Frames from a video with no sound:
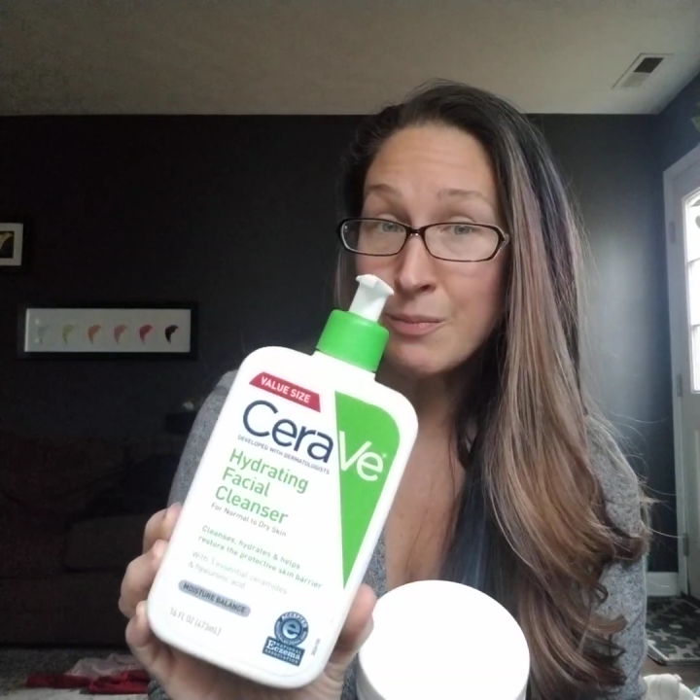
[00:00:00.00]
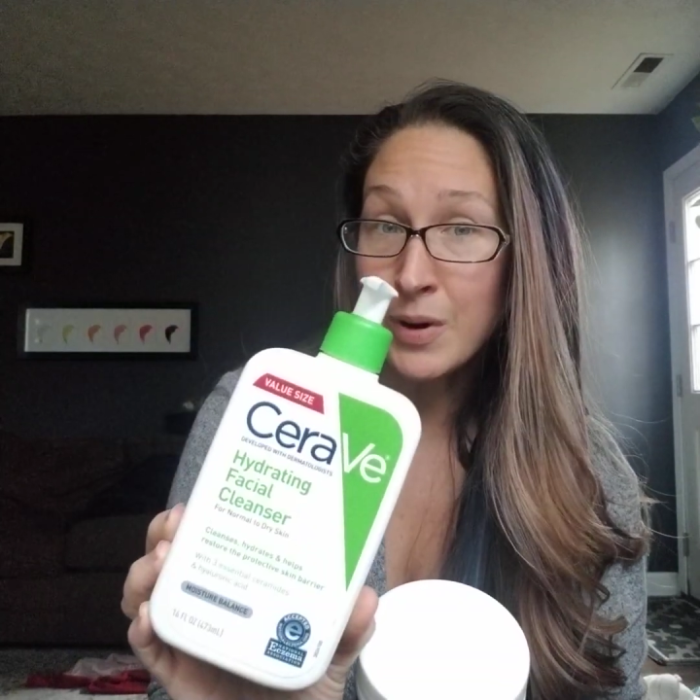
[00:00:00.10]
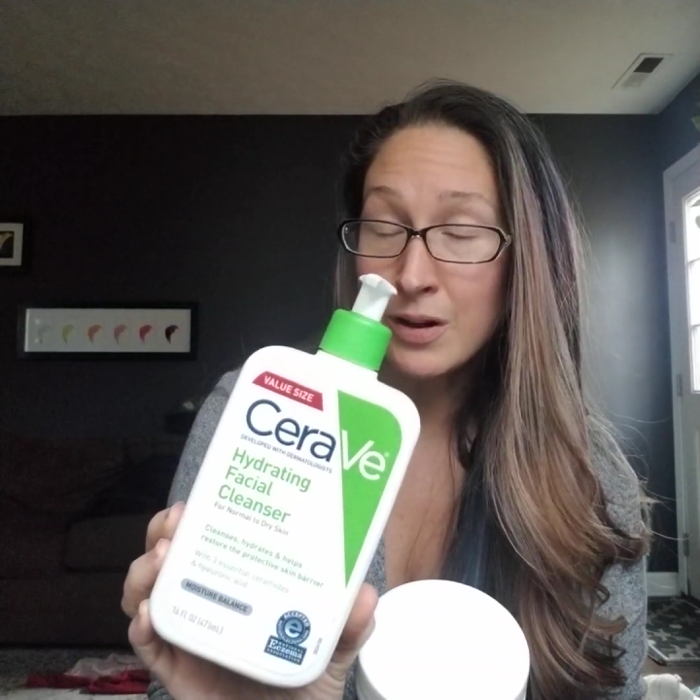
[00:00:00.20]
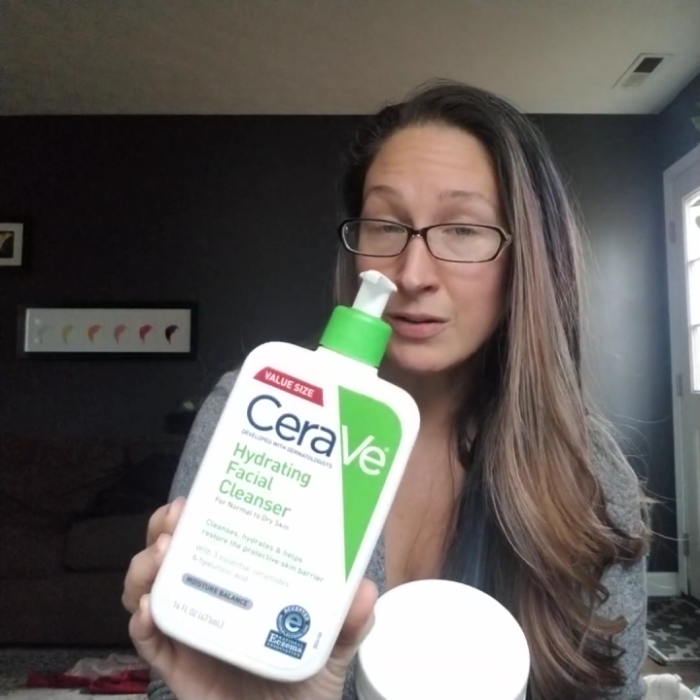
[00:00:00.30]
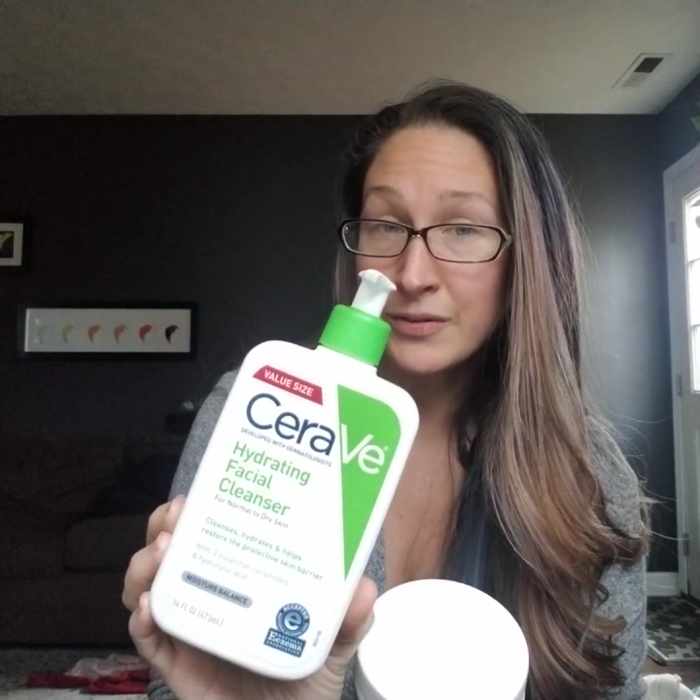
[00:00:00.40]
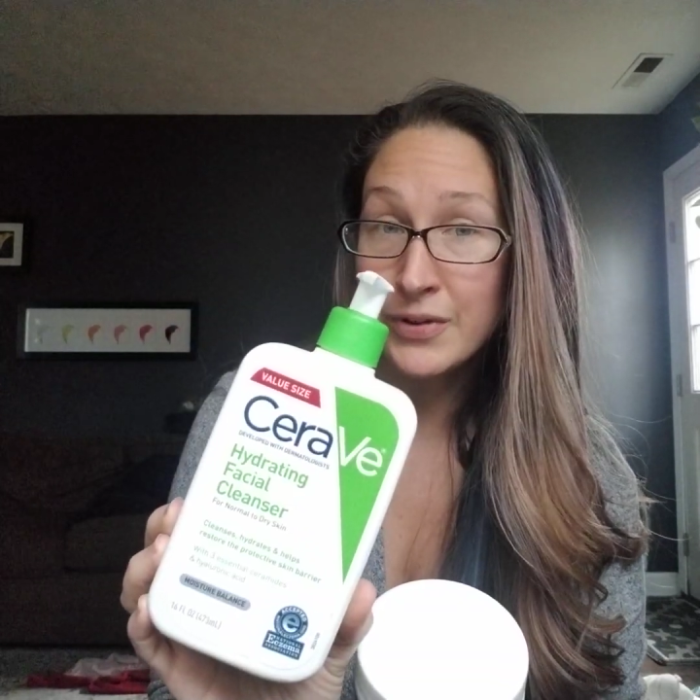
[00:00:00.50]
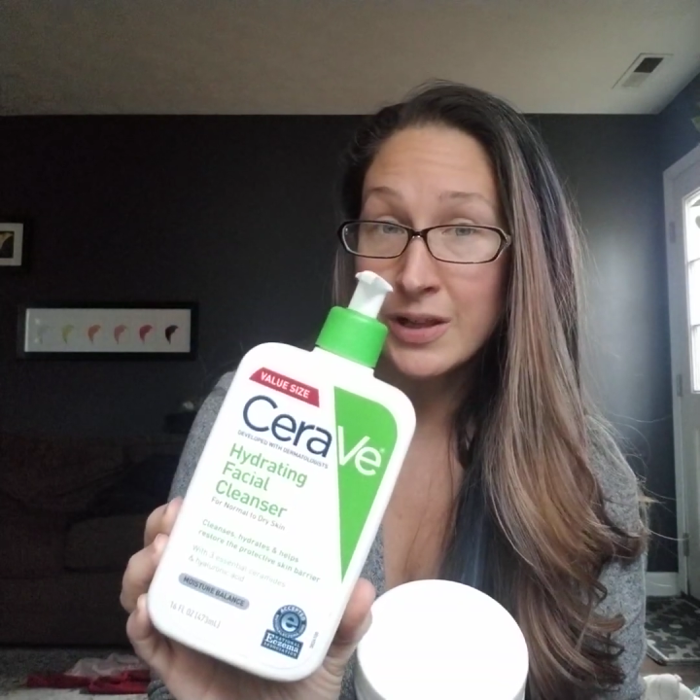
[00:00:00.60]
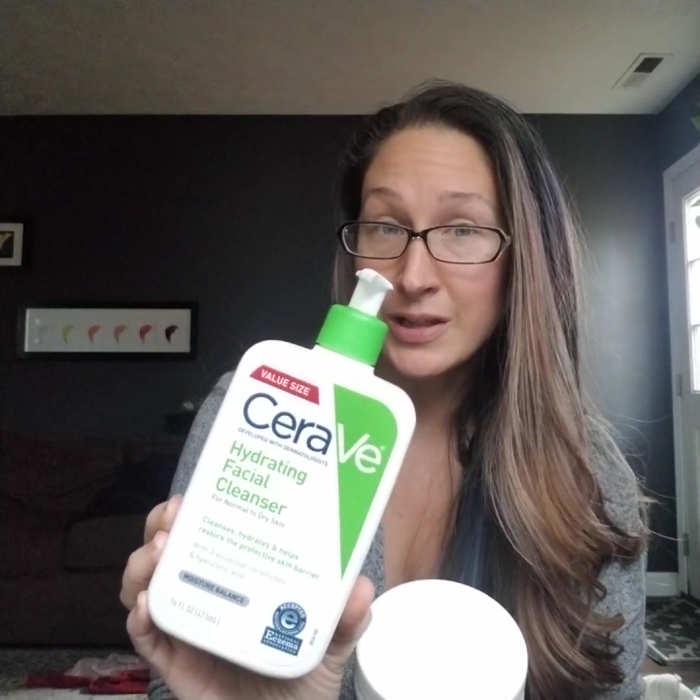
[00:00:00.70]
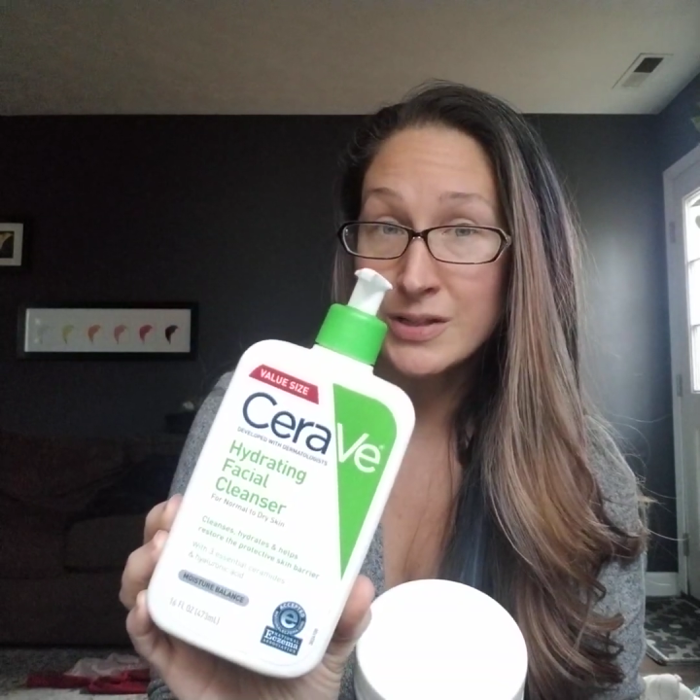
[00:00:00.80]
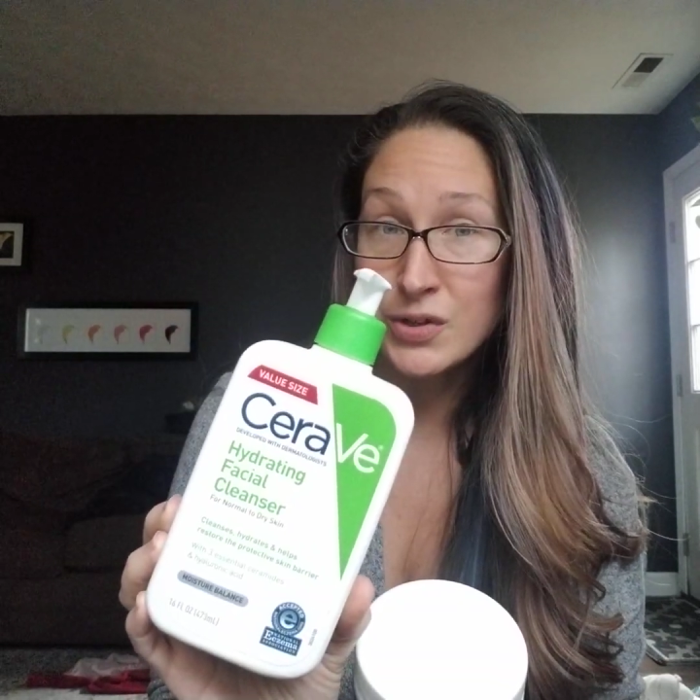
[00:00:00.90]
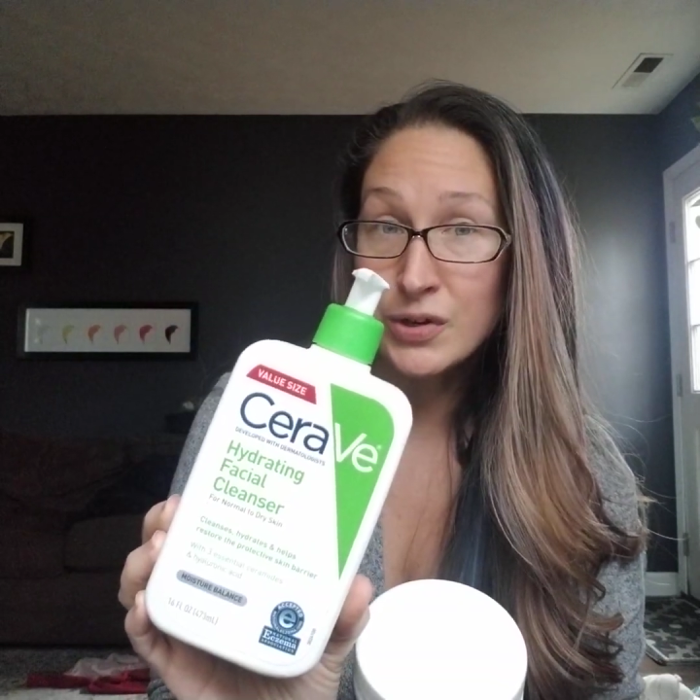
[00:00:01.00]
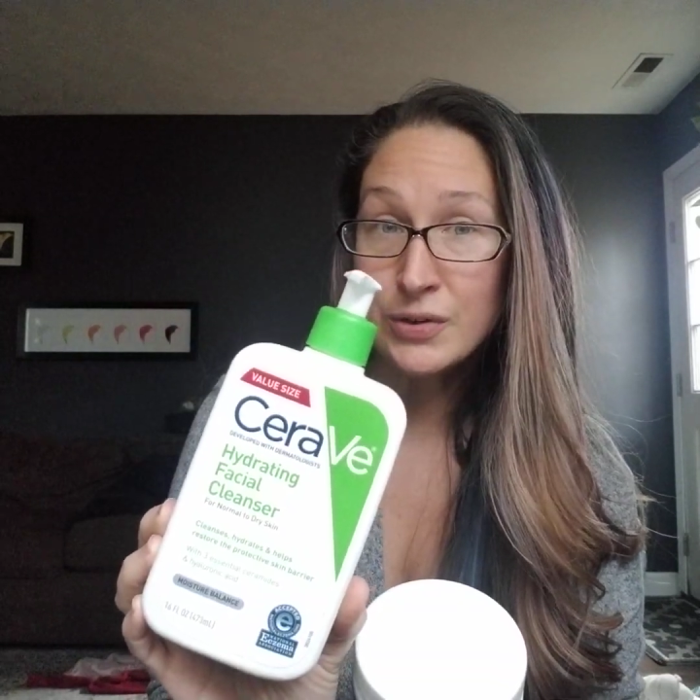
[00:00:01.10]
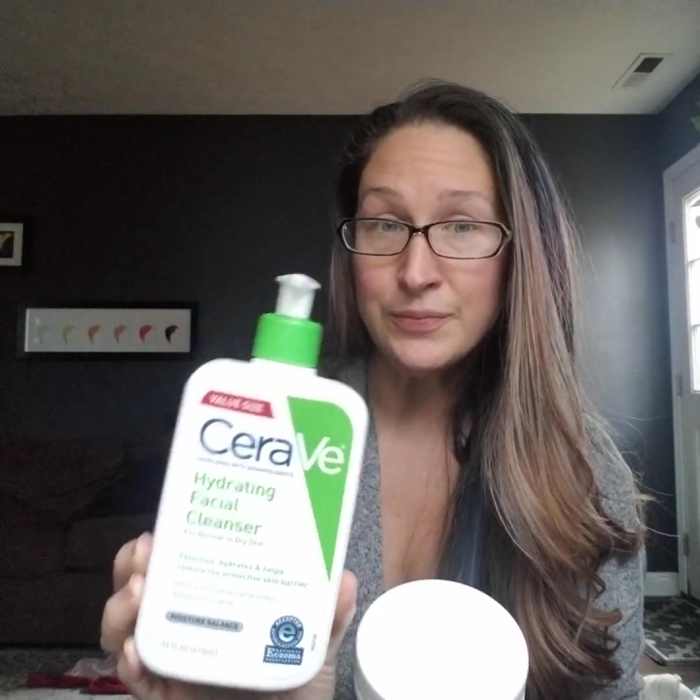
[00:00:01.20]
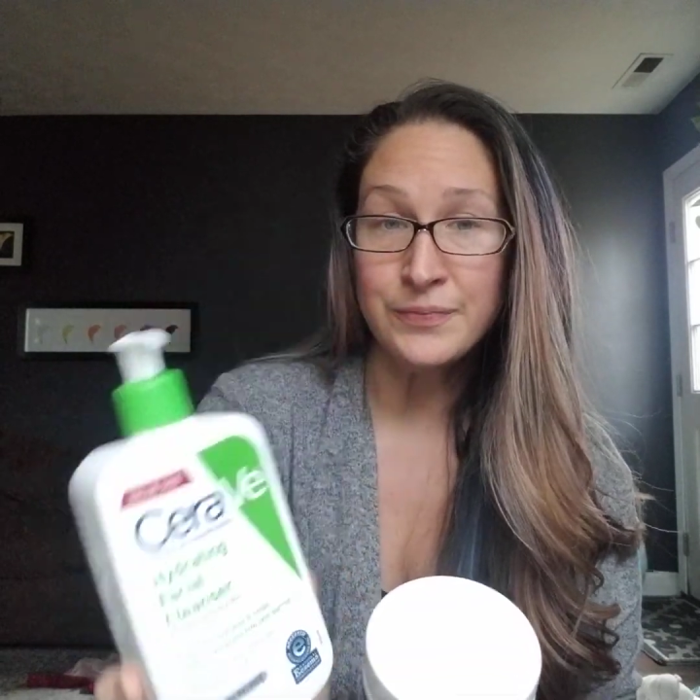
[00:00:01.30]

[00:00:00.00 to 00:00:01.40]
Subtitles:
bottle of cleanser,